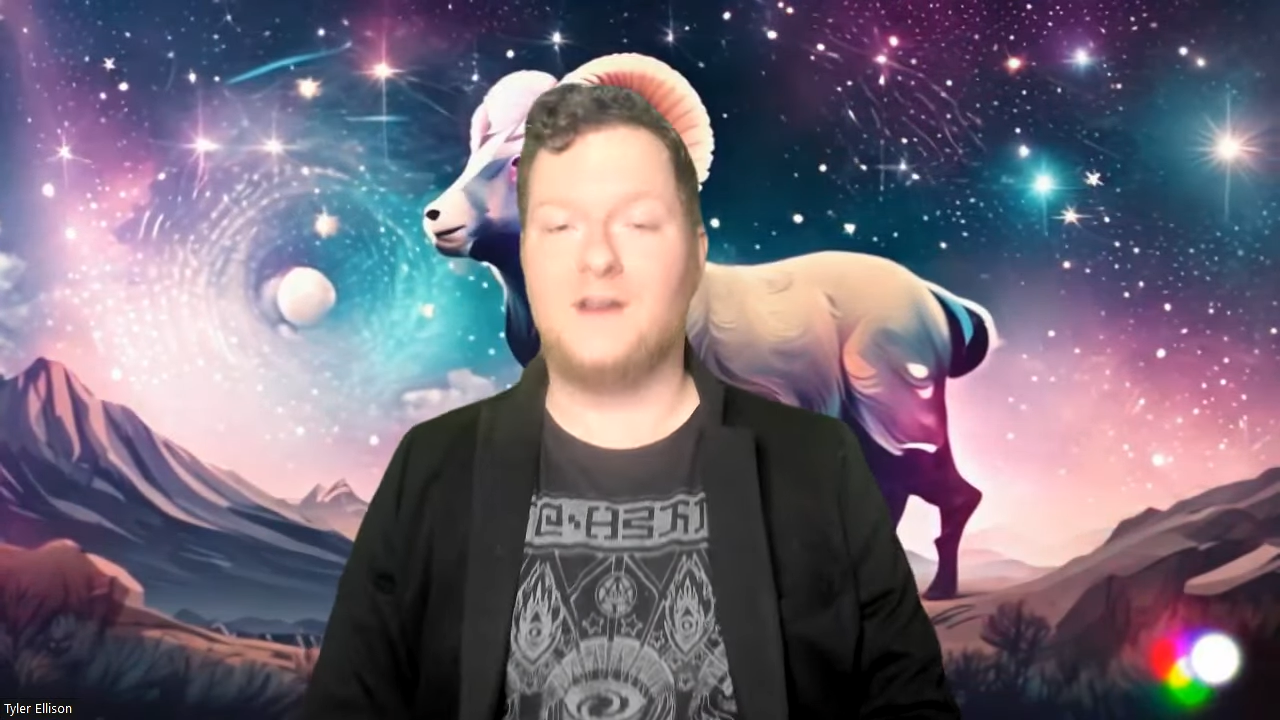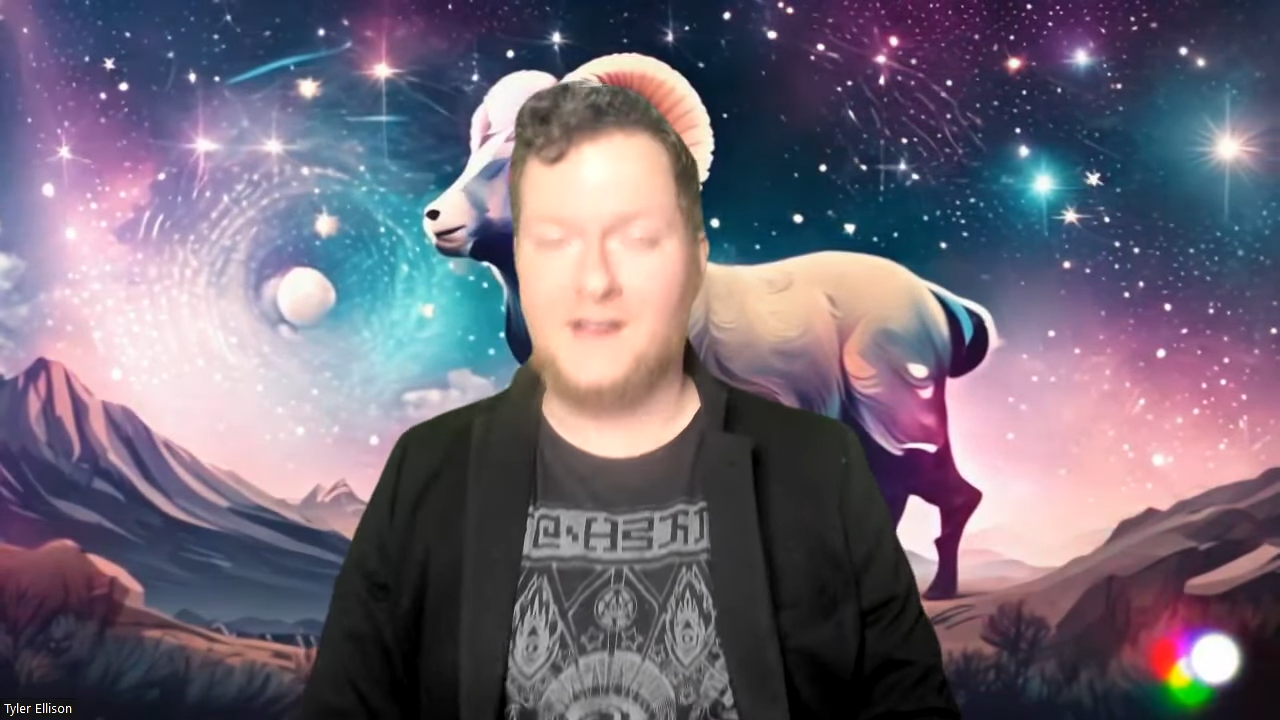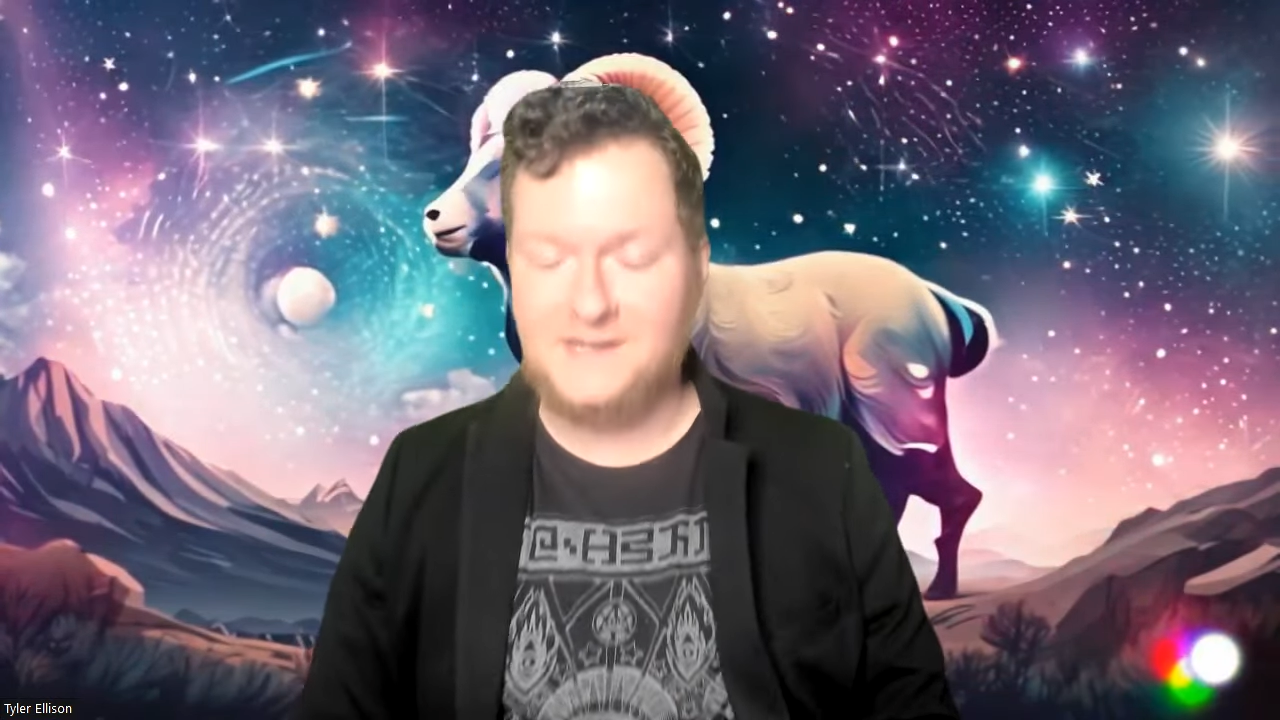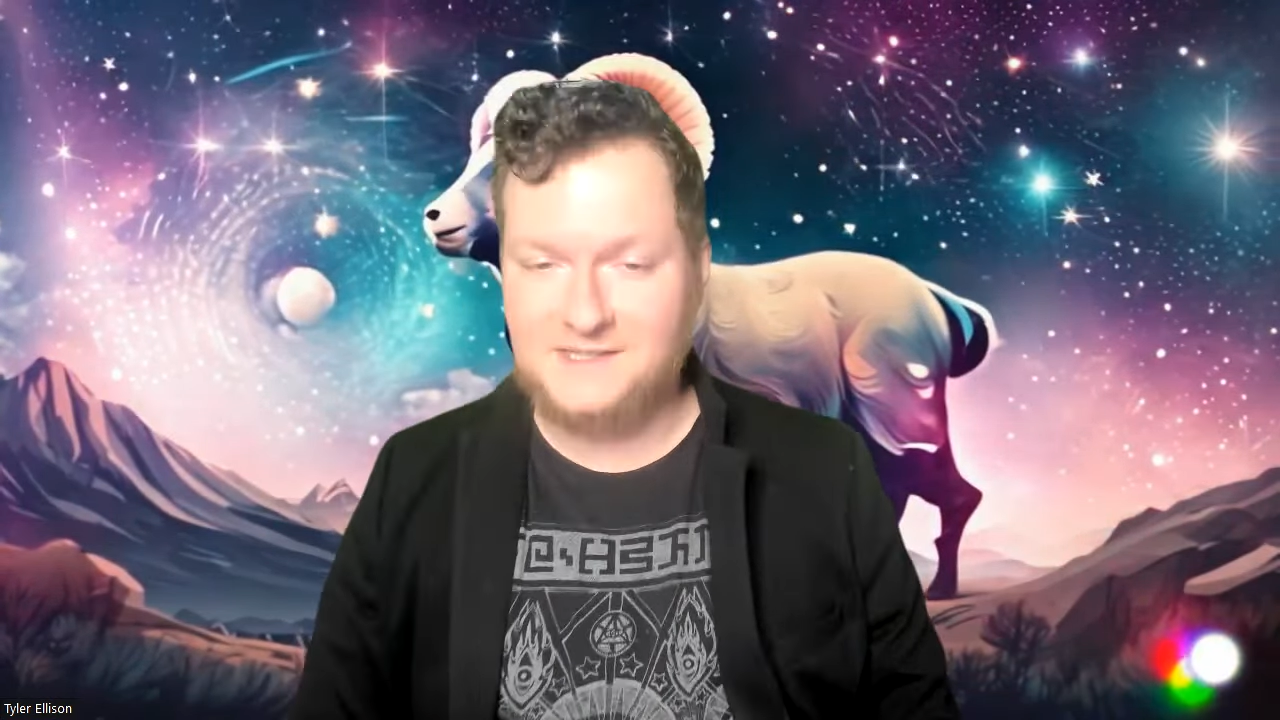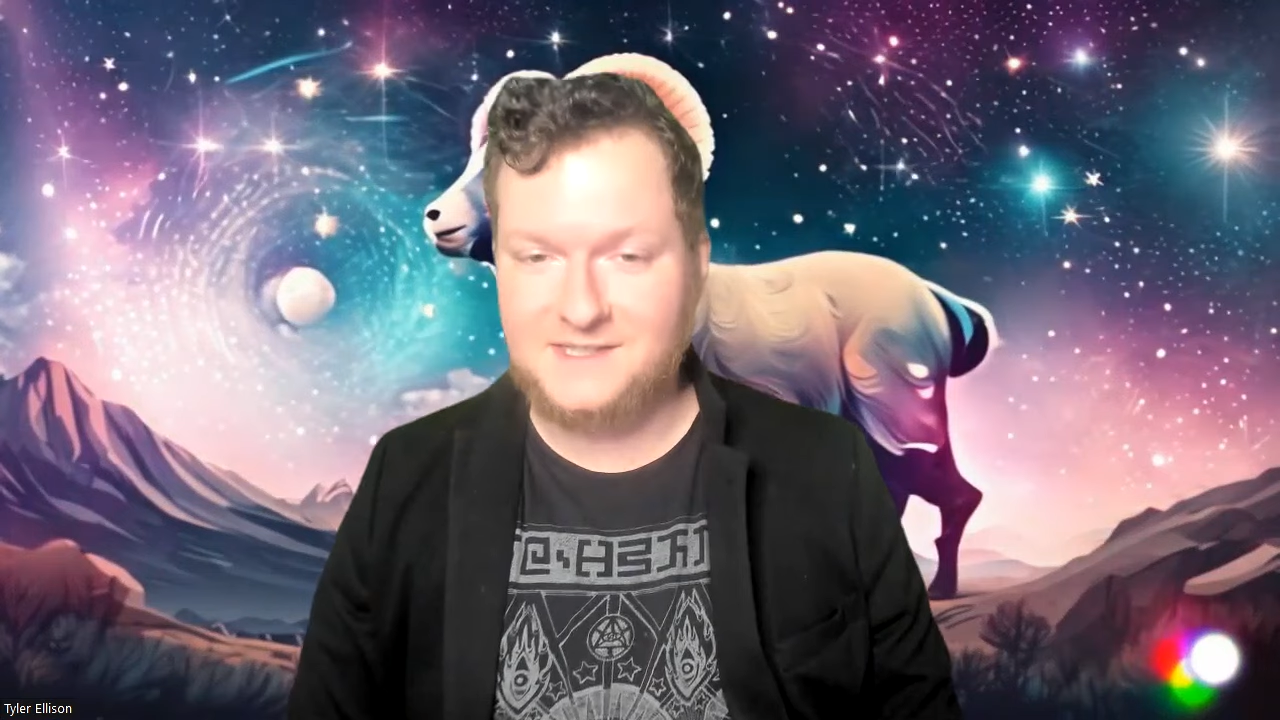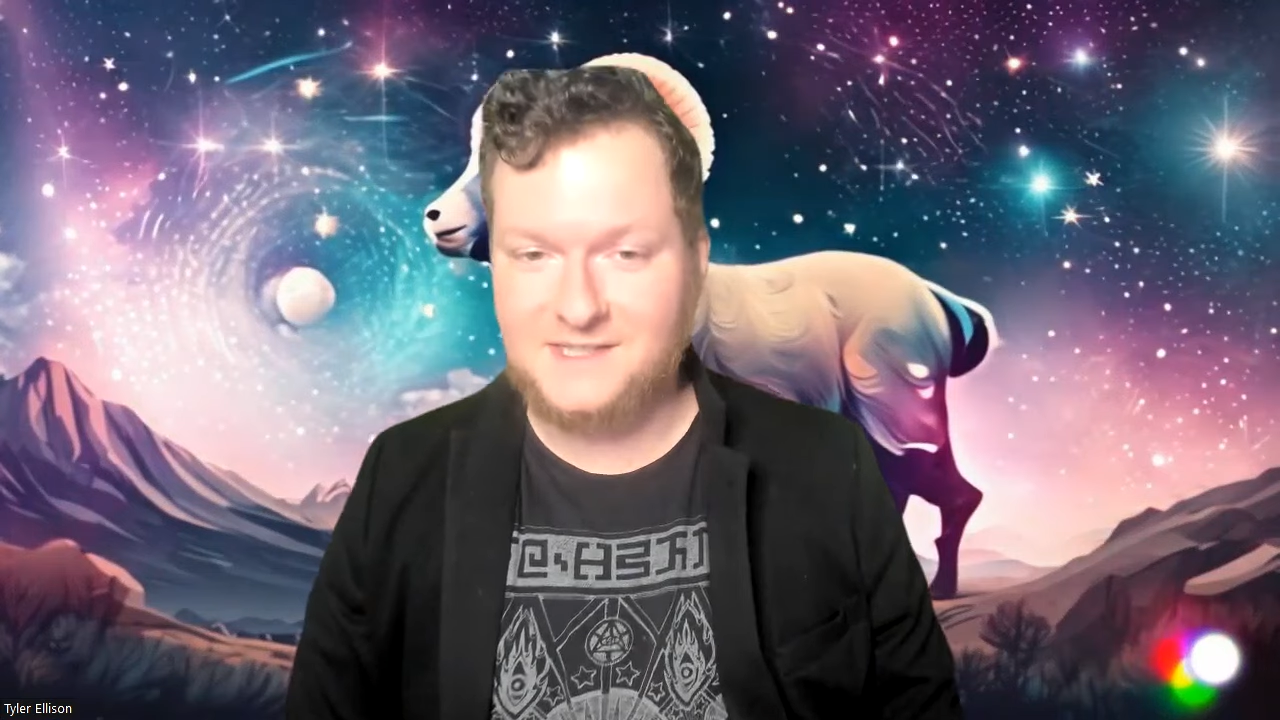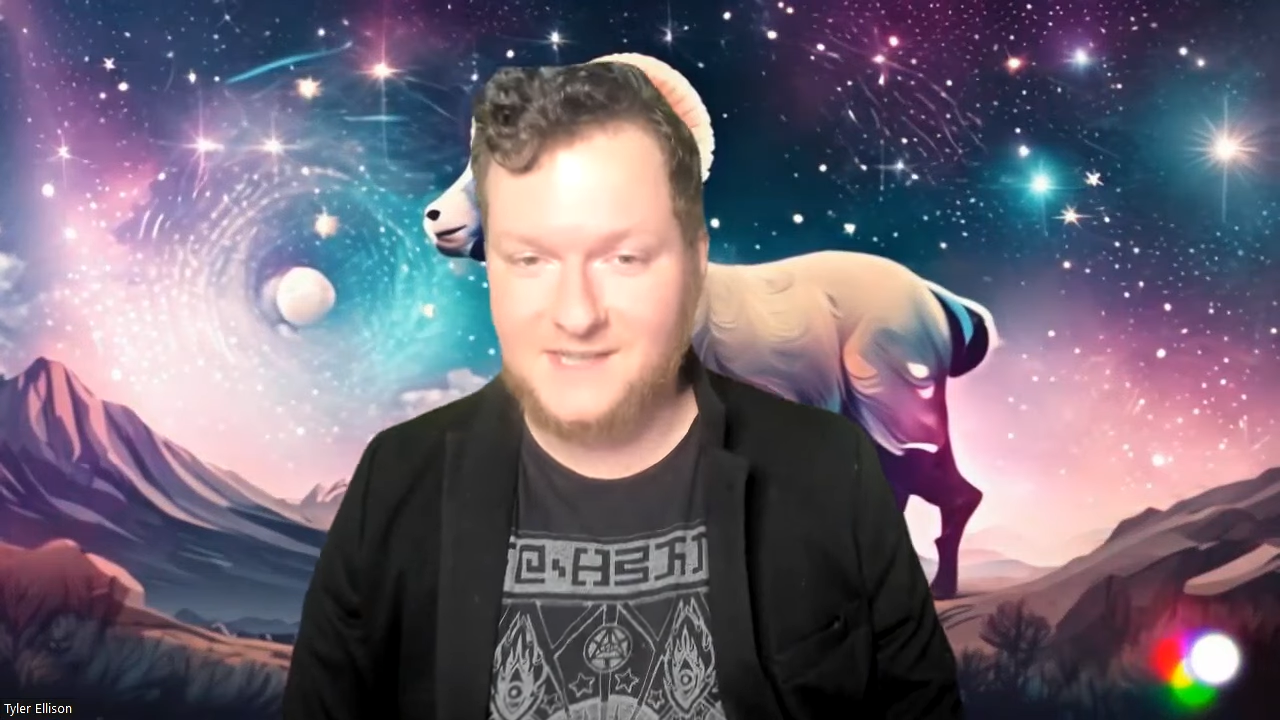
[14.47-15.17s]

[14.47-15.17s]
19th,